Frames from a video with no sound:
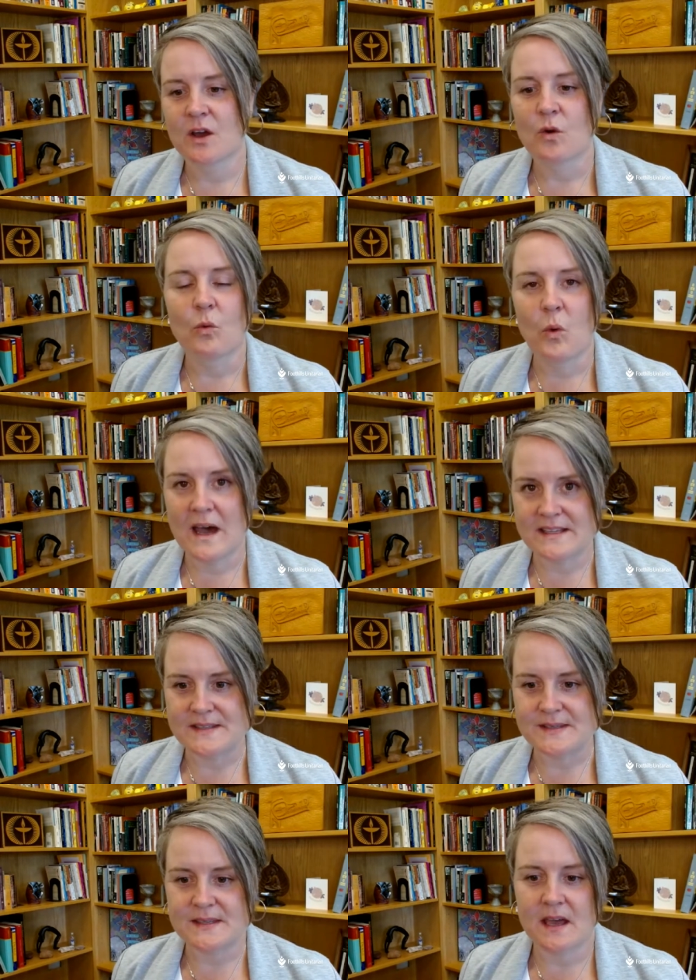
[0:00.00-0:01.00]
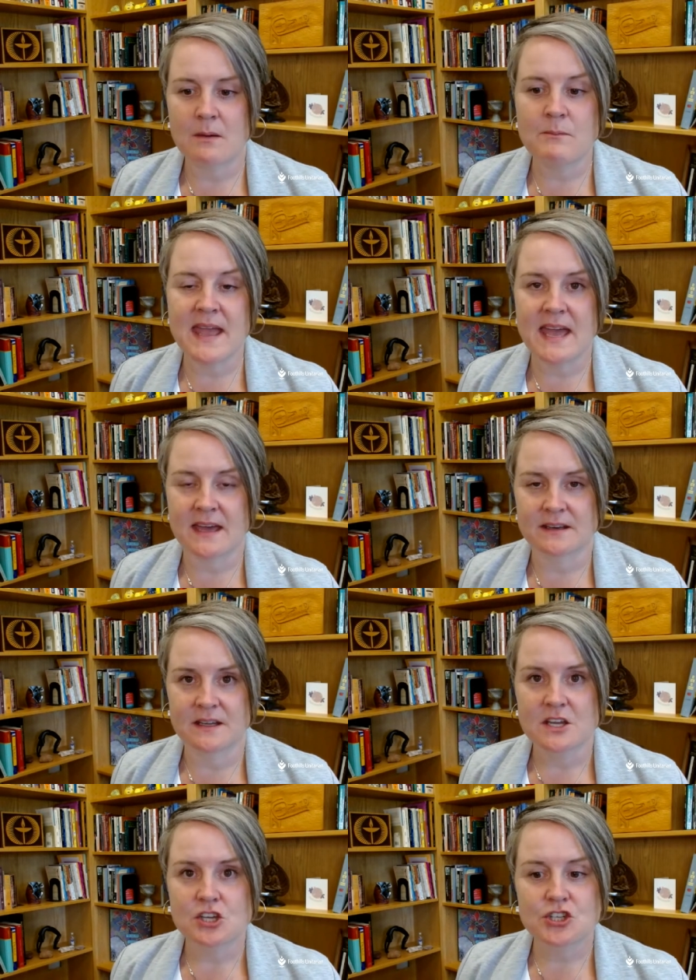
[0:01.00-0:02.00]
once a man
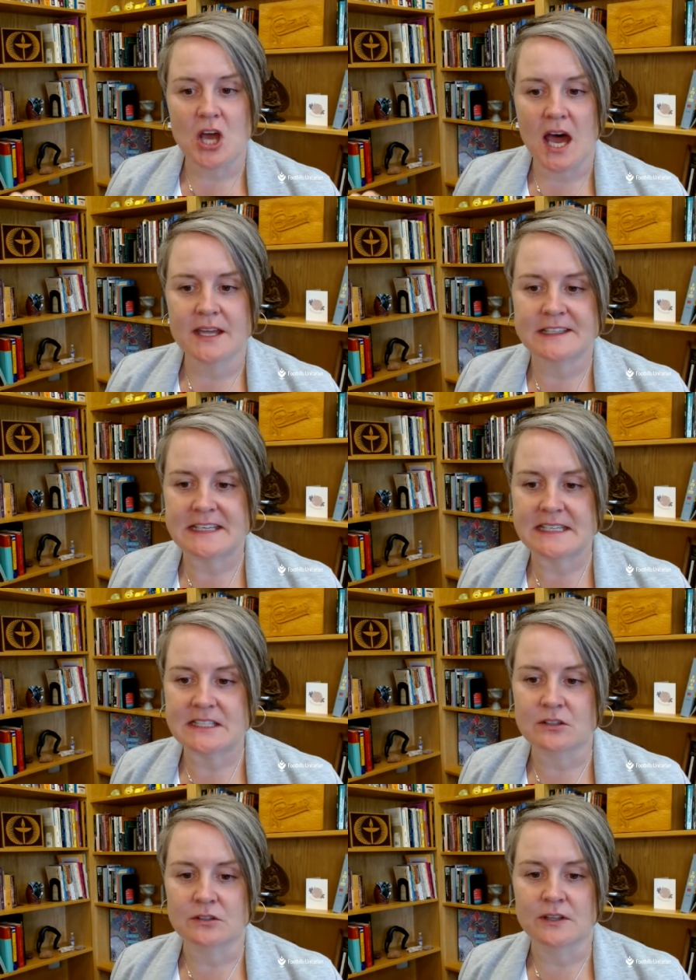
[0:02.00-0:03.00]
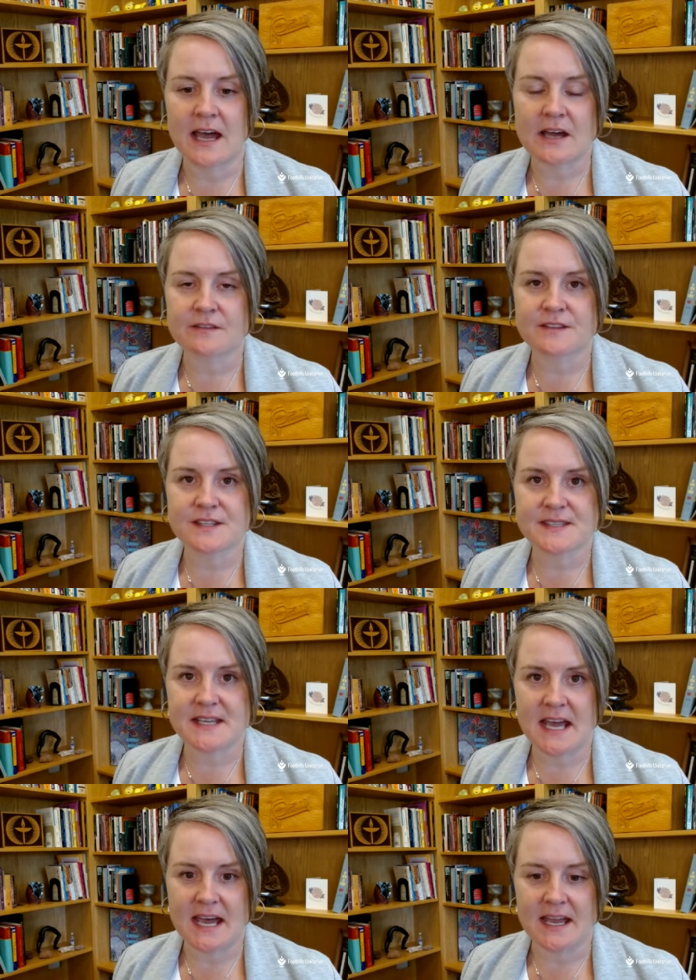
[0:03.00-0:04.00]
shot an eagle out of the
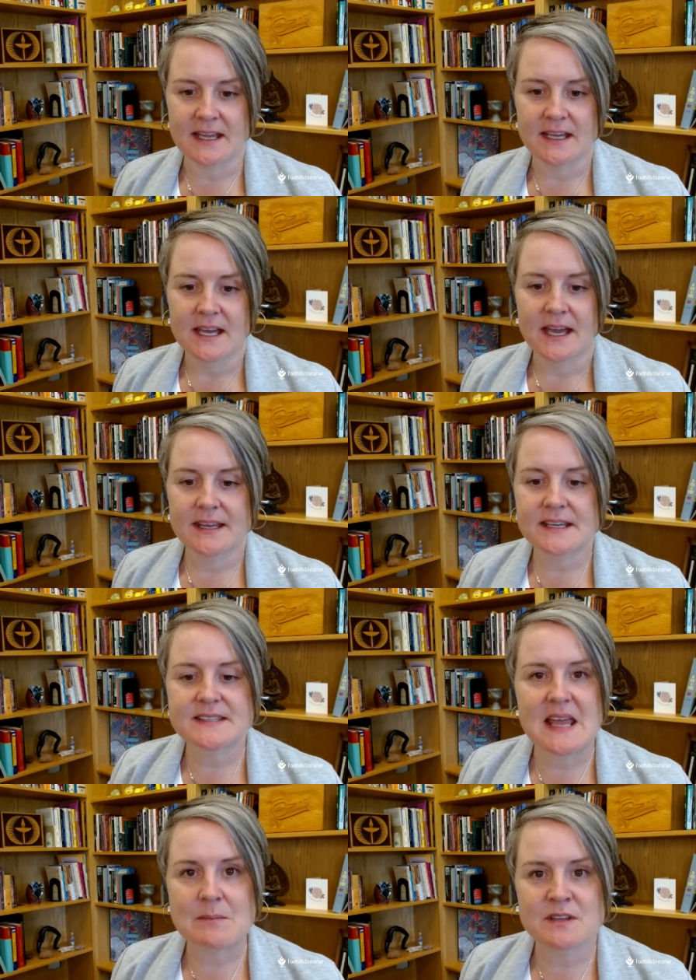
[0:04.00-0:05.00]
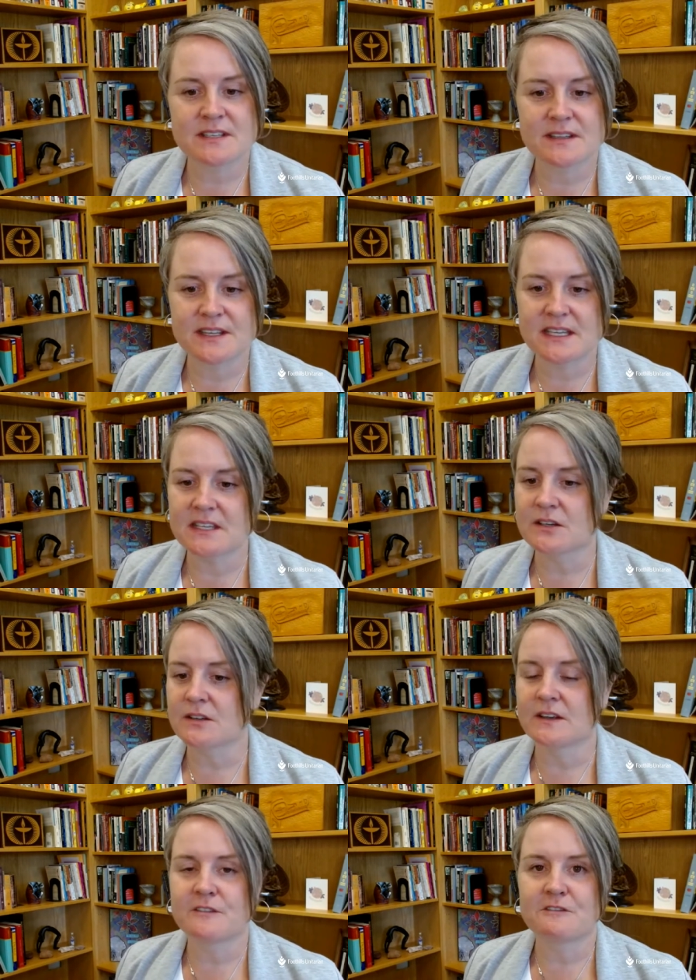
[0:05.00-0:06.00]
sky, and he examined the
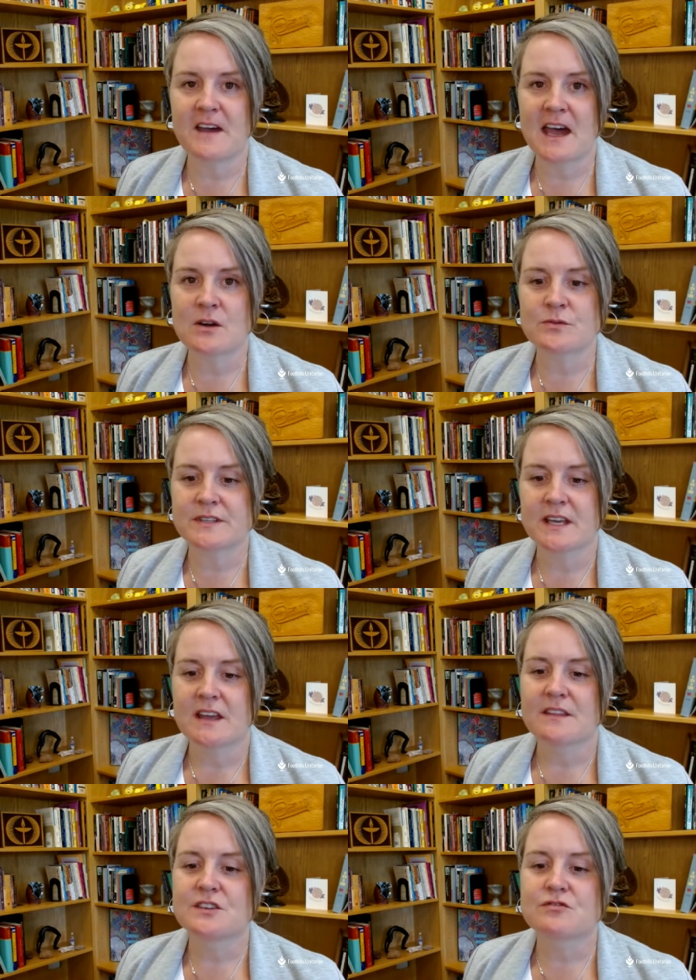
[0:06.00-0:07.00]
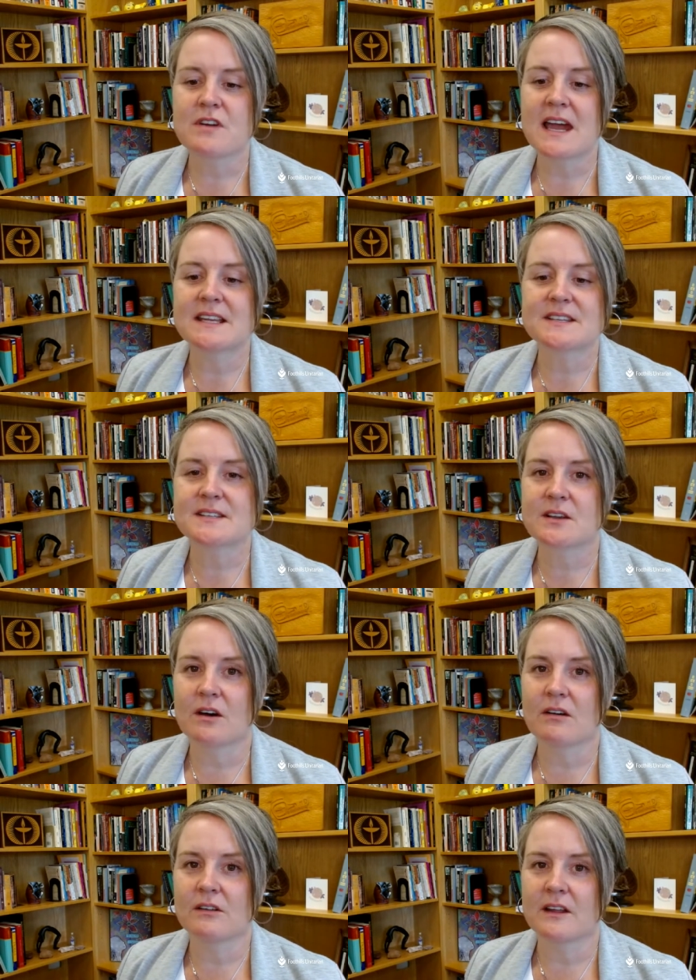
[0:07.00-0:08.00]
eagle and found the dry
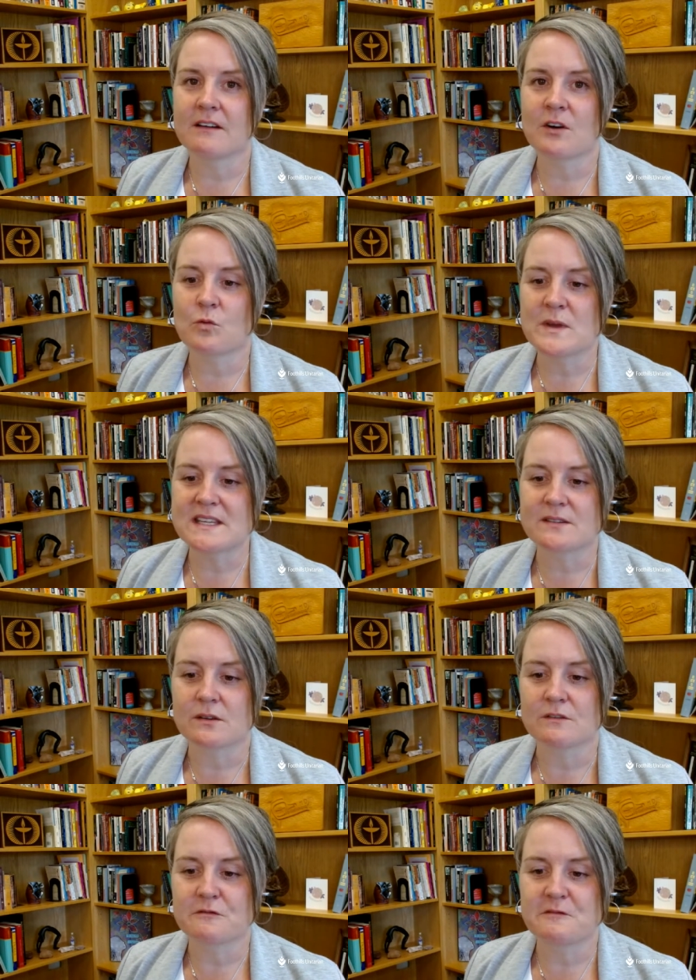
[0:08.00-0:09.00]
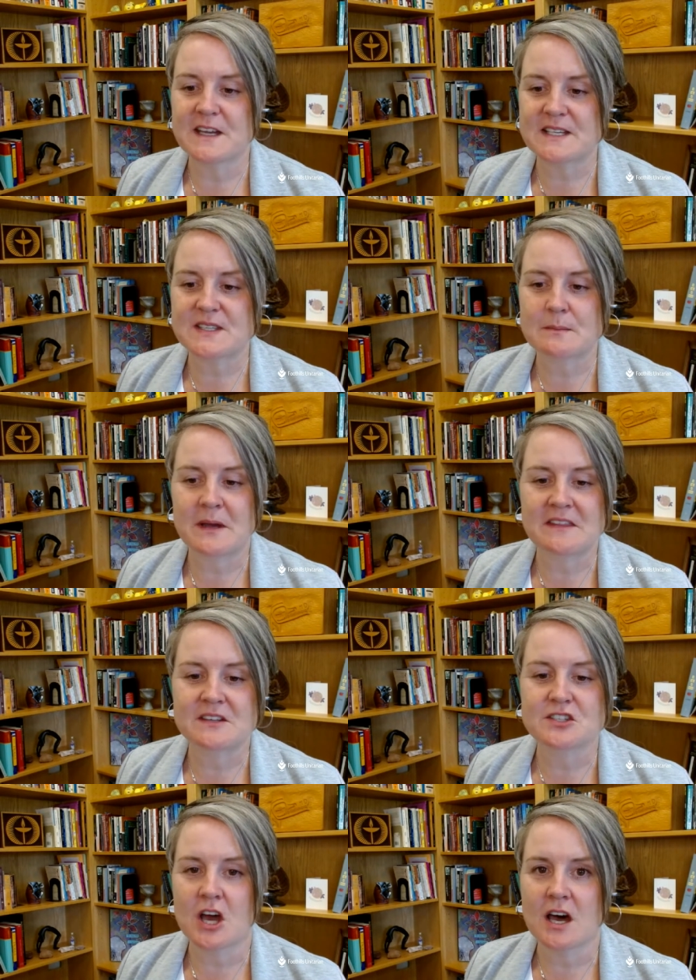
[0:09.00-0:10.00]
skull of a weasel fixed by the
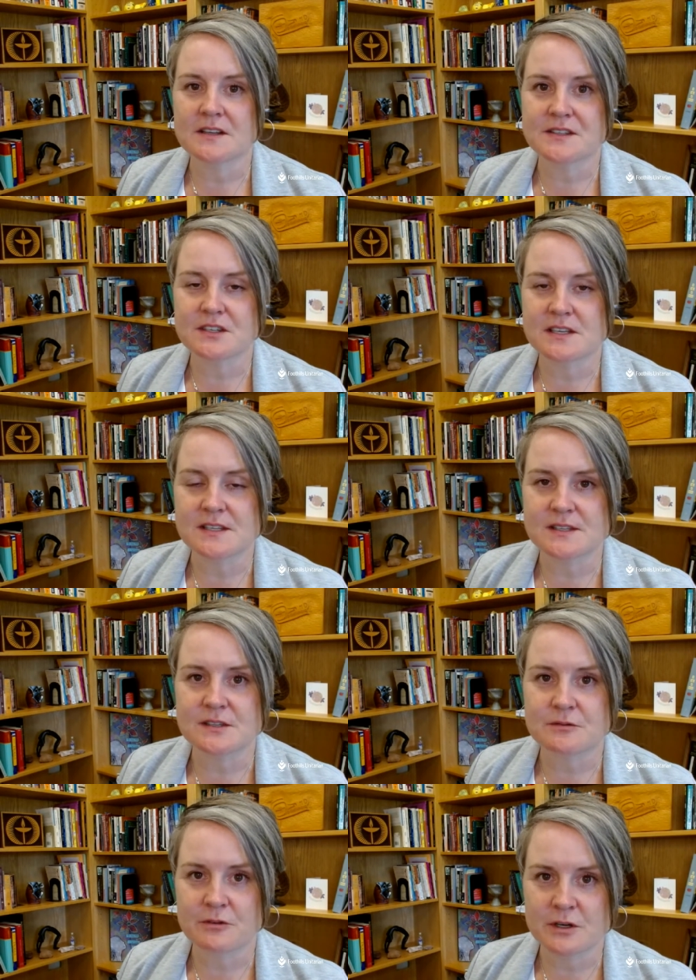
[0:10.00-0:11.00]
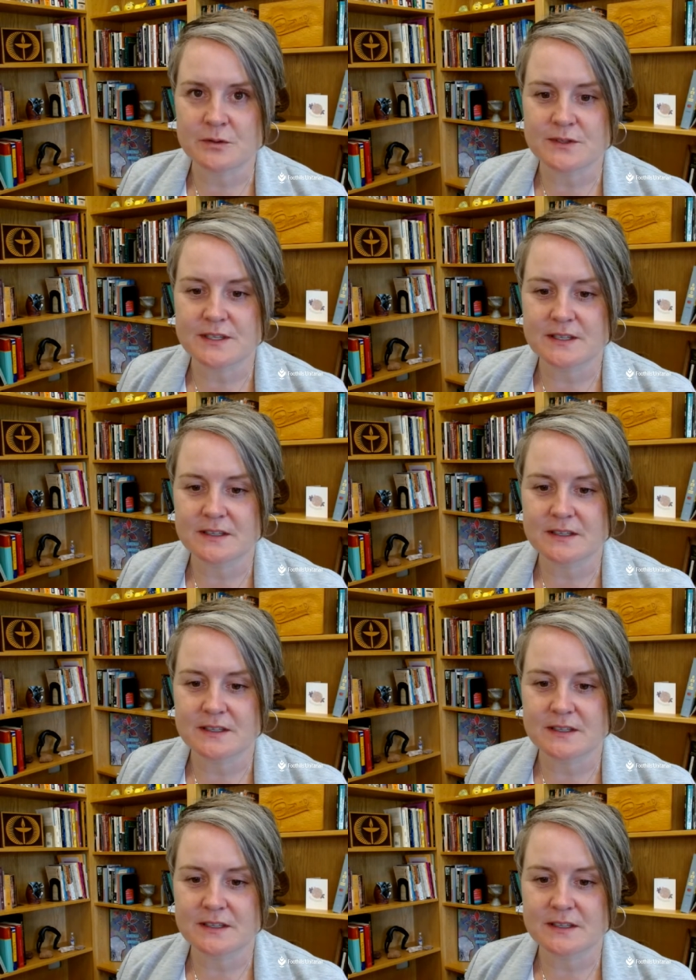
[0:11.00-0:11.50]
jaws to his throat.